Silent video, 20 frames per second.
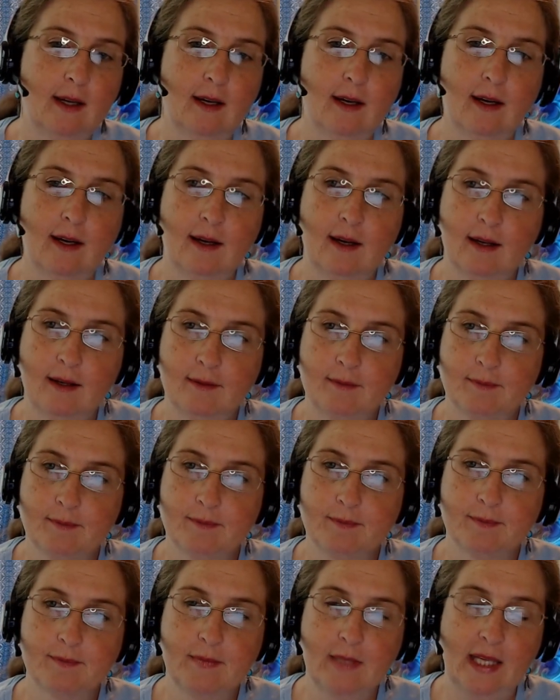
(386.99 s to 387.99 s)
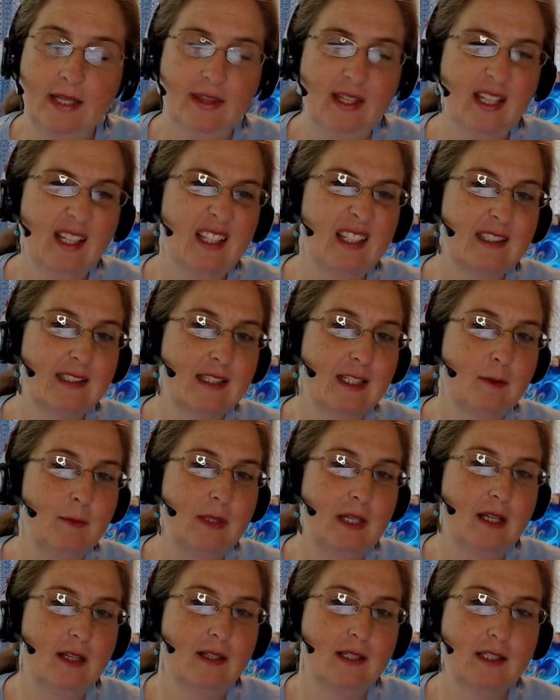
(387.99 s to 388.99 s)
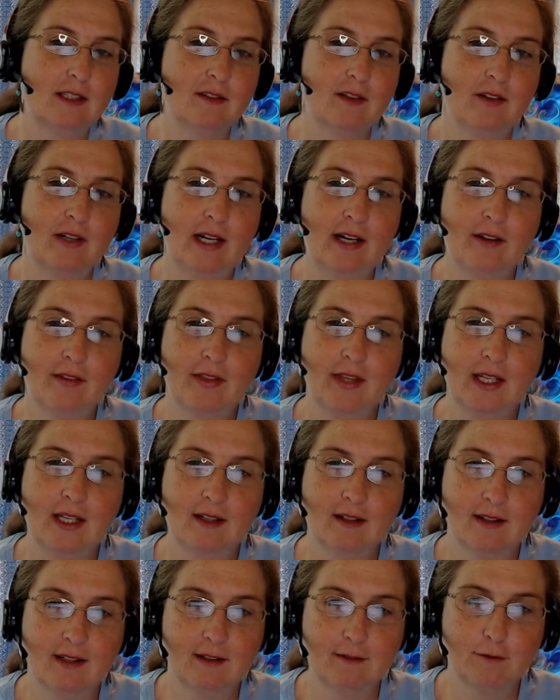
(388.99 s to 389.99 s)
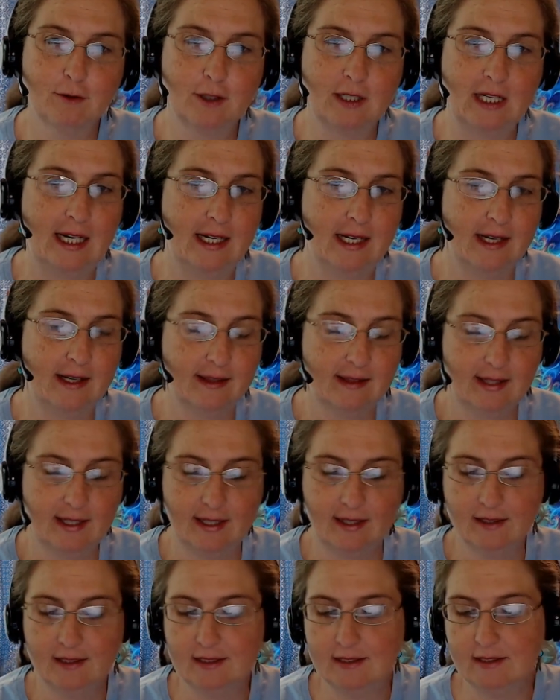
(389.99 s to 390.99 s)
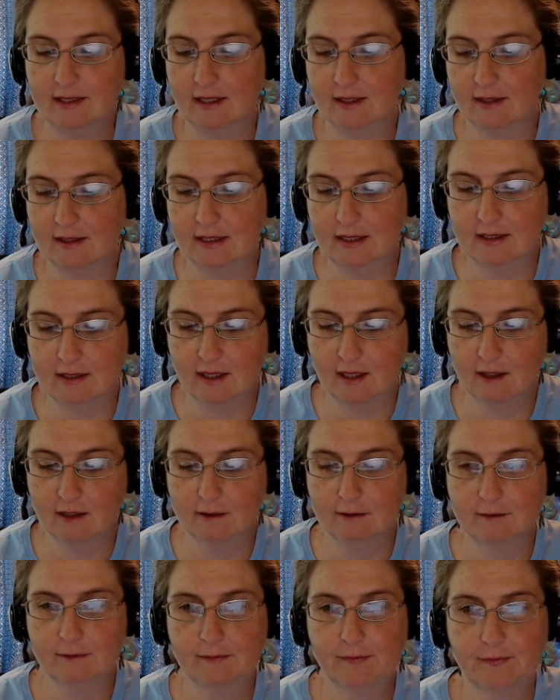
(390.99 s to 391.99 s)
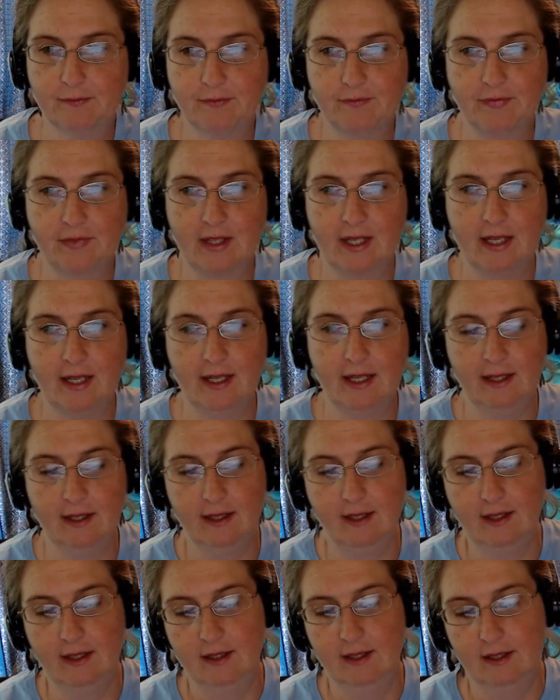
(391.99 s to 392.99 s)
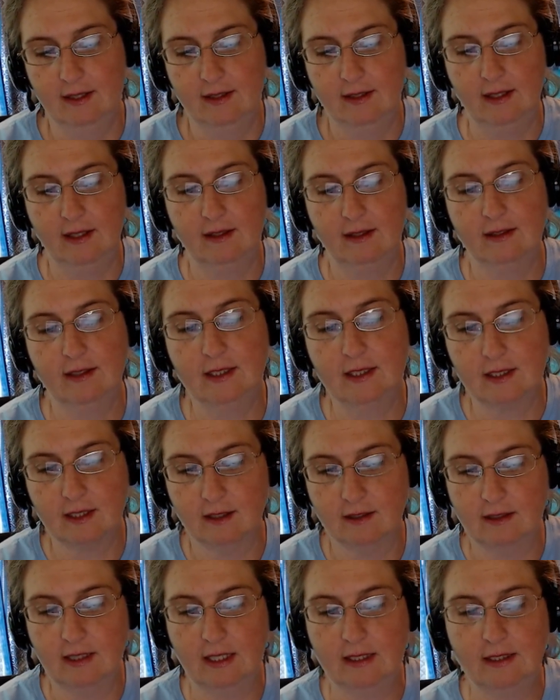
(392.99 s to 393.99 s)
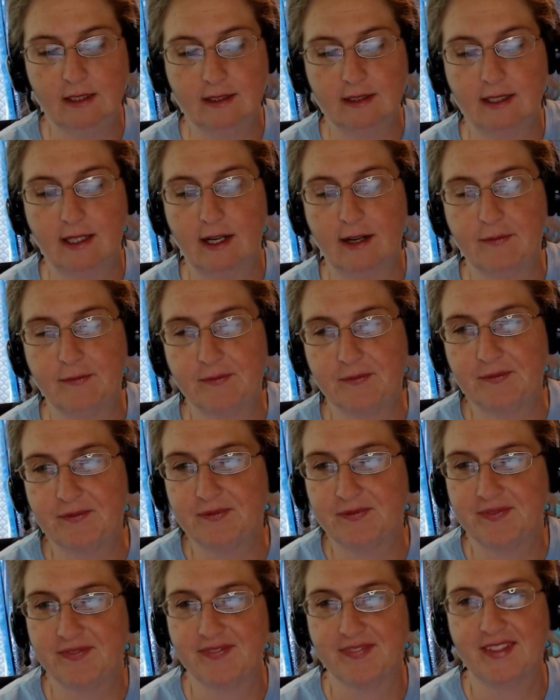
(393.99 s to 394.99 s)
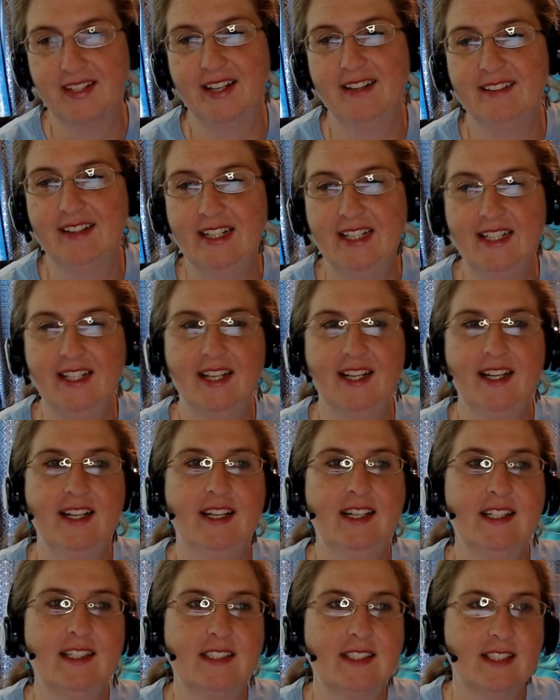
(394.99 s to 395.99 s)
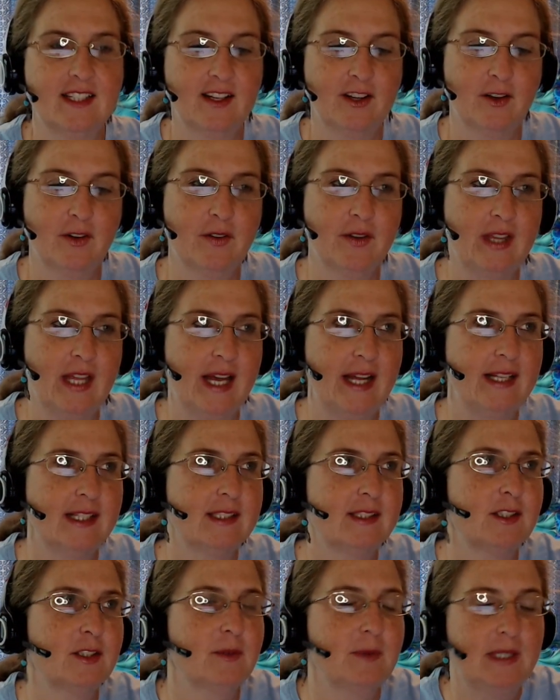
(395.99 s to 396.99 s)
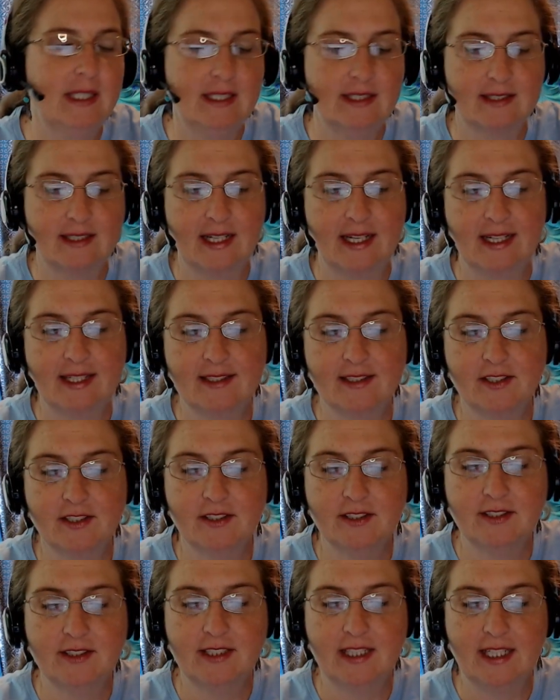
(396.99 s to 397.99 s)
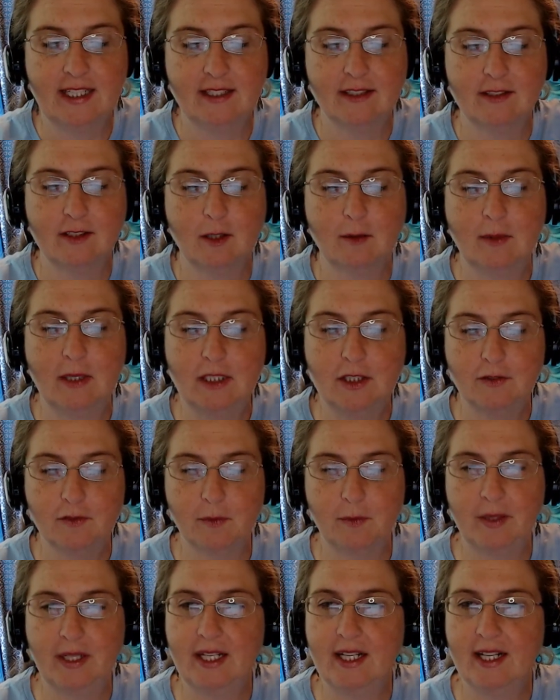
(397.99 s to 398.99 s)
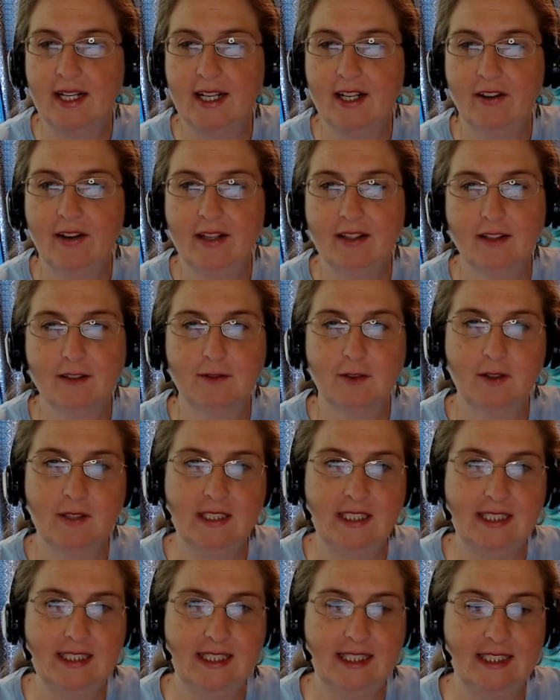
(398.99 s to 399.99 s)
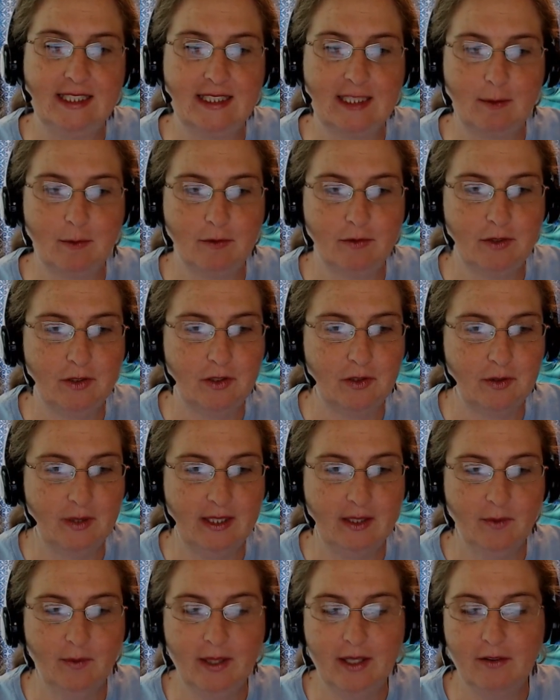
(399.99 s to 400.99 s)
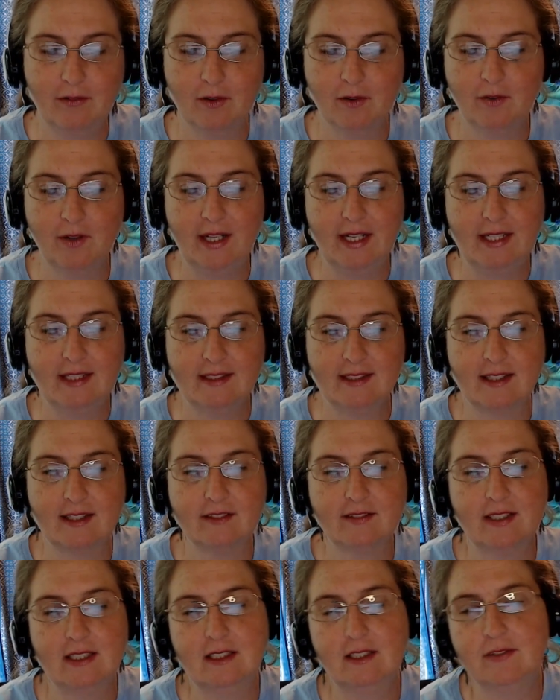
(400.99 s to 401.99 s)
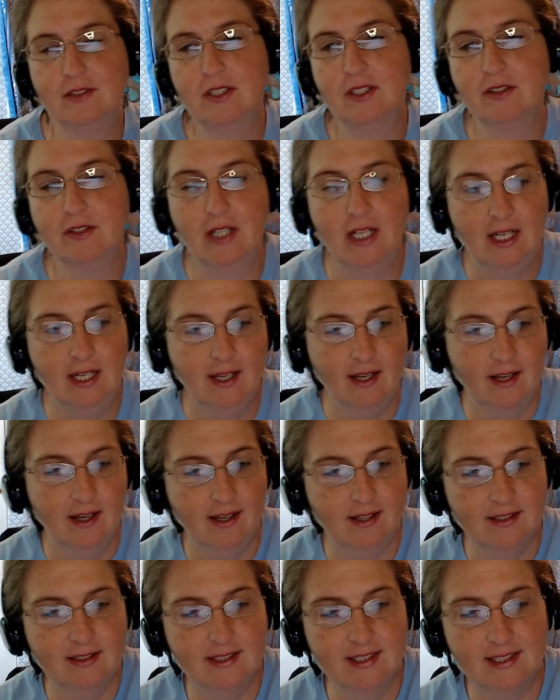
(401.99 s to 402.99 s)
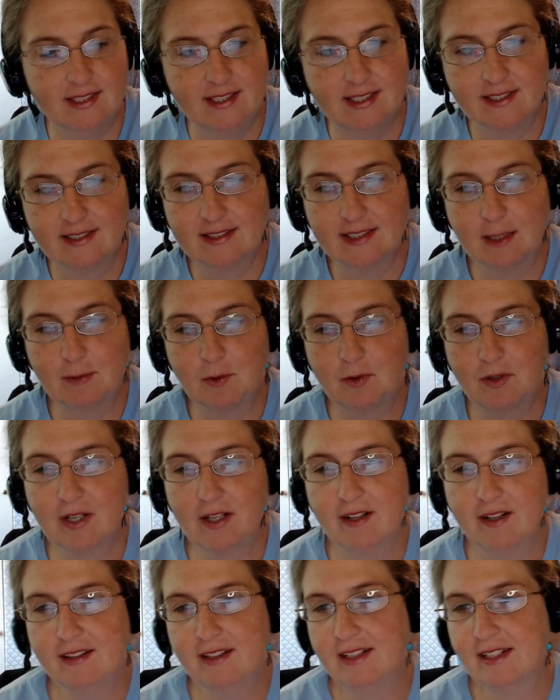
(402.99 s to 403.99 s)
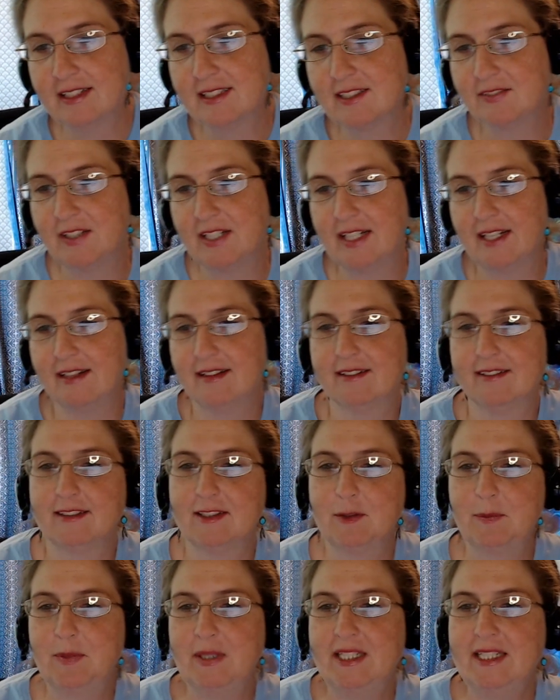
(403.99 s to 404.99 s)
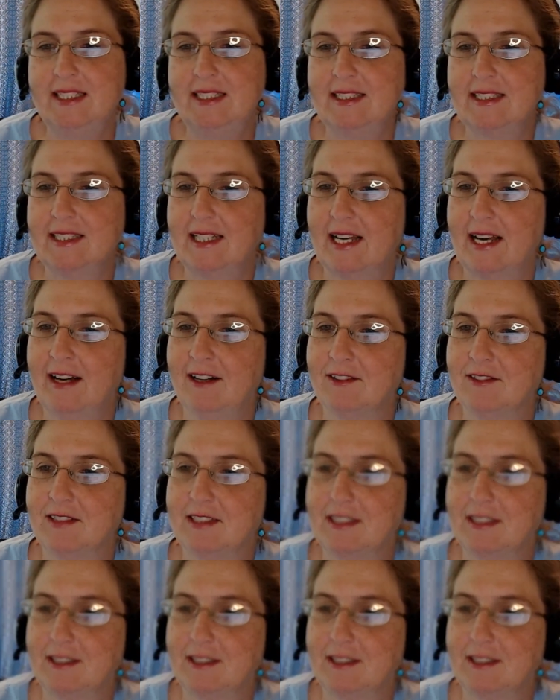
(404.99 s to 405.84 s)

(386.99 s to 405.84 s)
Um, I think it's going to be all on your own. I don't think you're going to forget anything, at least not on this card. Okay? Not on this card, not this time. All right, so that is your week's Cancers. Thank you so much for being here. I look forward to seeing some of you during the week for readings, and the rest of you, I'll see you the next time around on the next video. Peace out.